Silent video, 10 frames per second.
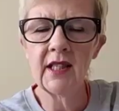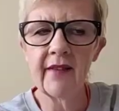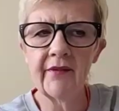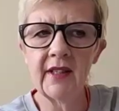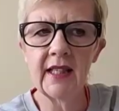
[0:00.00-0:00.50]

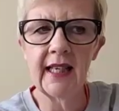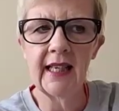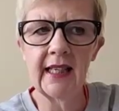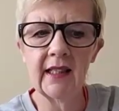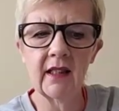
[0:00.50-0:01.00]

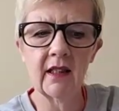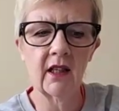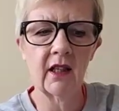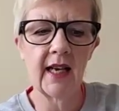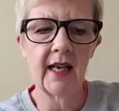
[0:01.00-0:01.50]
17.
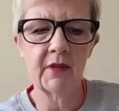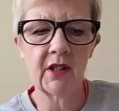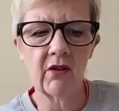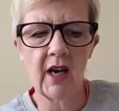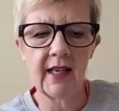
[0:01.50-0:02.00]
Her name's
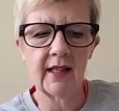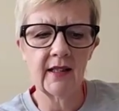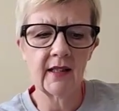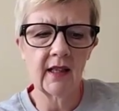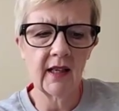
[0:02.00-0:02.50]

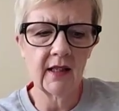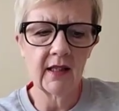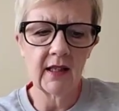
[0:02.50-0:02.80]
Grace. And